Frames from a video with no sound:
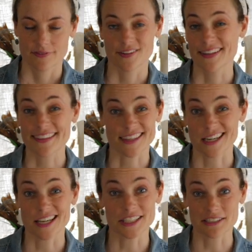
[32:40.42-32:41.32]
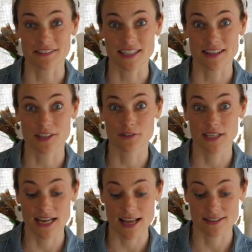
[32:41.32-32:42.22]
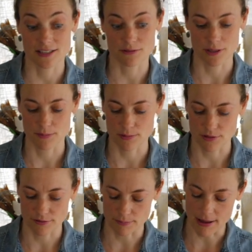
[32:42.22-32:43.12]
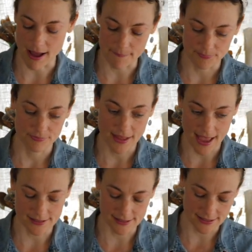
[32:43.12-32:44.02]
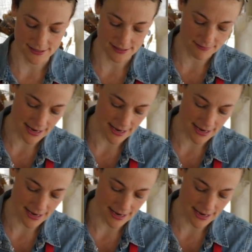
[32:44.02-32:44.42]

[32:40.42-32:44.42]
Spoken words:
you like the color of it. The green adds this really beautiful pop, as does the